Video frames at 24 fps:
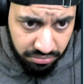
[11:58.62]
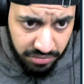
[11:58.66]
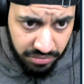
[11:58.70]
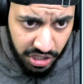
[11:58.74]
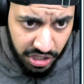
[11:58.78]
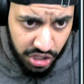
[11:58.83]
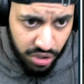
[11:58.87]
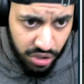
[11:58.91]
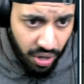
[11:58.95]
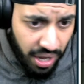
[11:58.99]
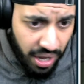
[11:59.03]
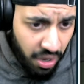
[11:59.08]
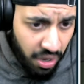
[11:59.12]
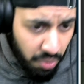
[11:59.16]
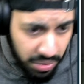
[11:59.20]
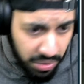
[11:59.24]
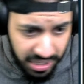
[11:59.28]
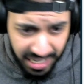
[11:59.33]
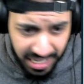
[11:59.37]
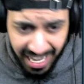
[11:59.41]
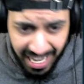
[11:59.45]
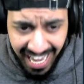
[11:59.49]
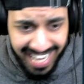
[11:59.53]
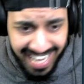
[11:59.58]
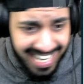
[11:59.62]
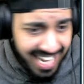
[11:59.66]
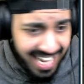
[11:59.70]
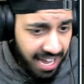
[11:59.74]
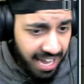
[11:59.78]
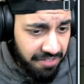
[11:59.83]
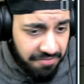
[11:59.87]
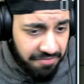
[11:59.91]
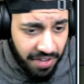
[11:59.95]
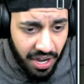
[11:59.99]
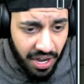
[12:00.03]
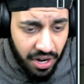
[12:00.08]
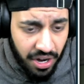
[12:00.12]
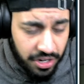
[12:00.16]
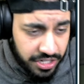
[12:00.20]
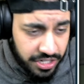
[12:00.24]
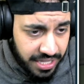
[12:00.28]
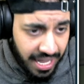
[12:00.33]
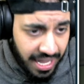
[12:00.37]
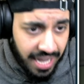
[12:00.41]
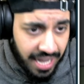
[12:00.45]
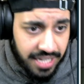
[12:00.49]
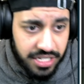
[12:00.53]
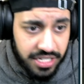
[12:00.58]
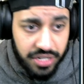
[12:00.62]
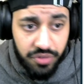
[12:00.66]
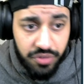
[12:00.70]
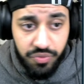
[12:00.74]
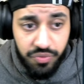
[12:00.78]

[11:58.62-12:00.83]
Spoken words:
this is not helping like any hipfire stats,